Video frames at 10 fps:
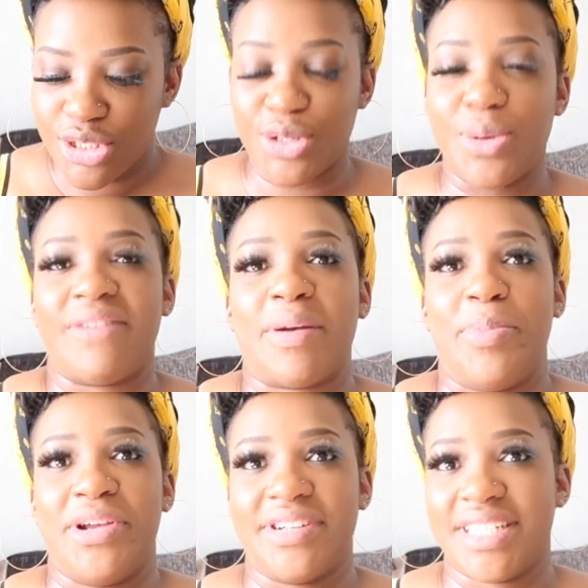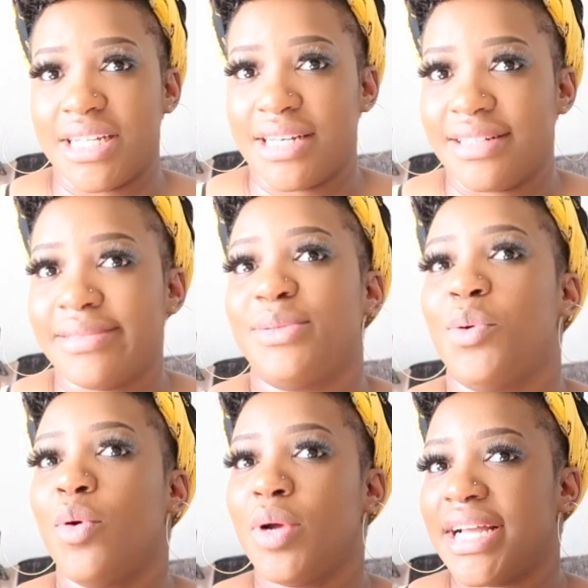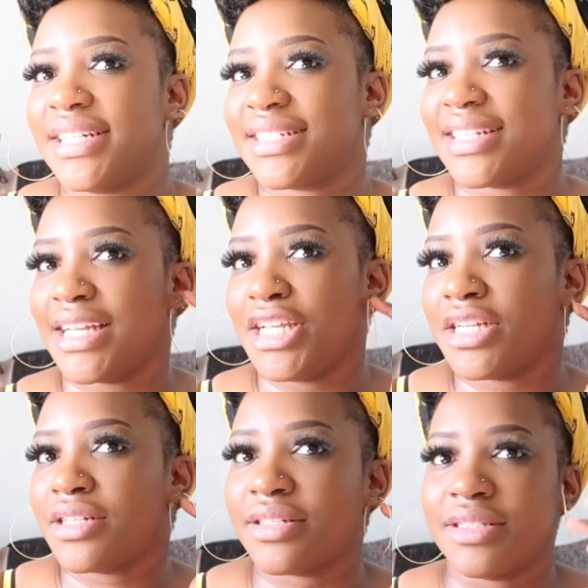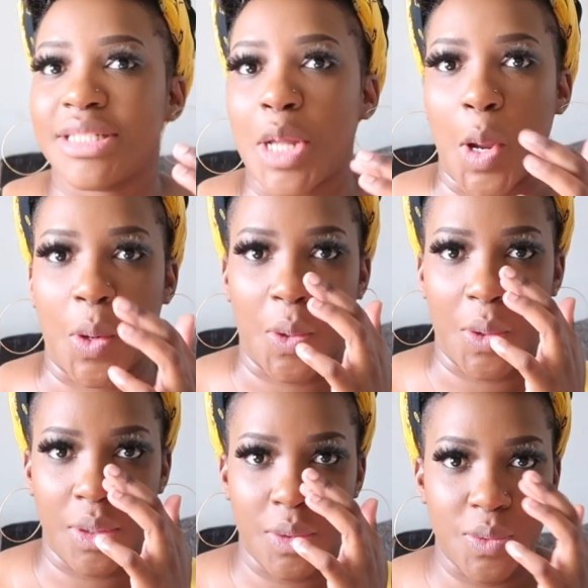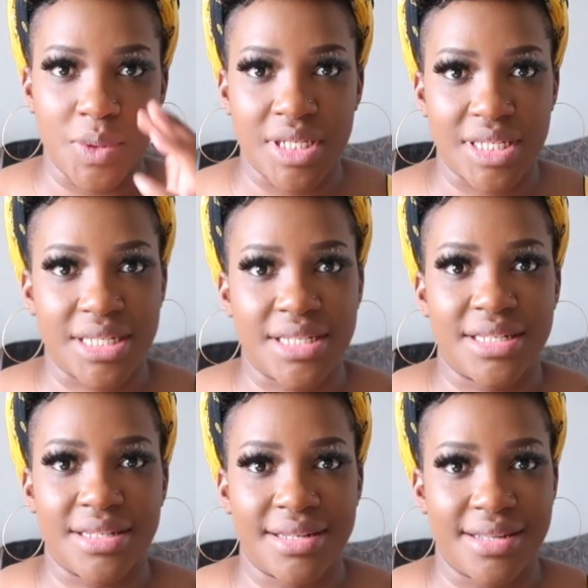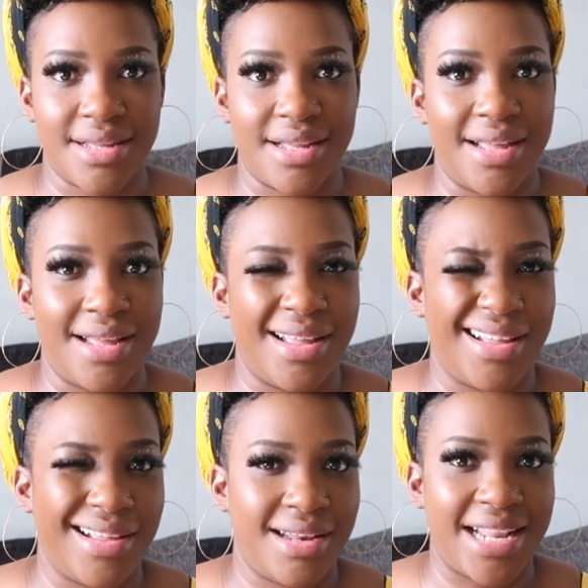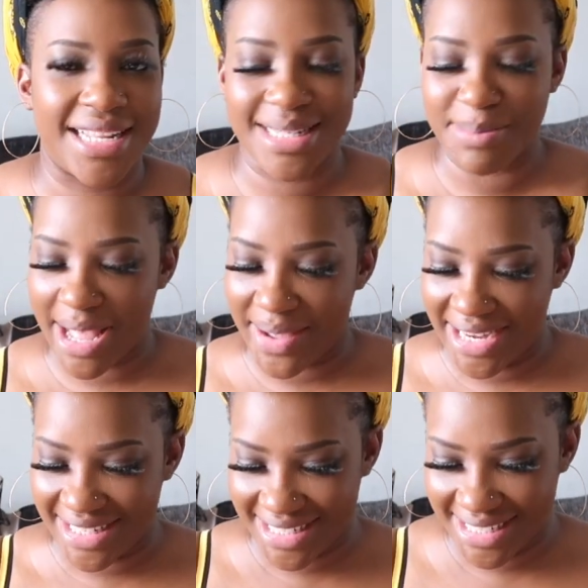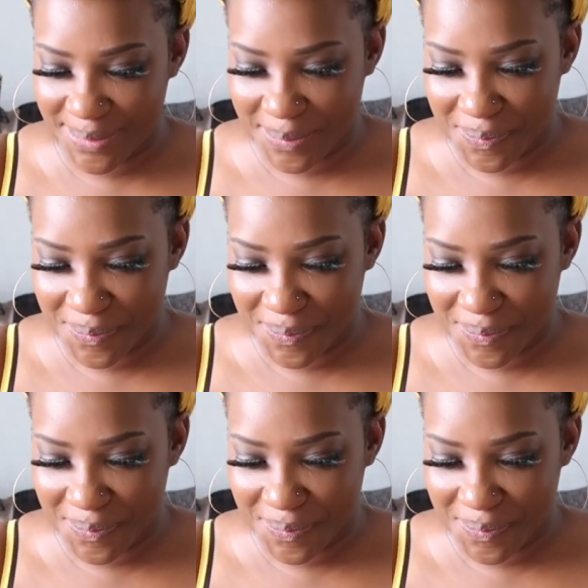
Do you have a piercing? Oh yes, ears, nose, and that's about it.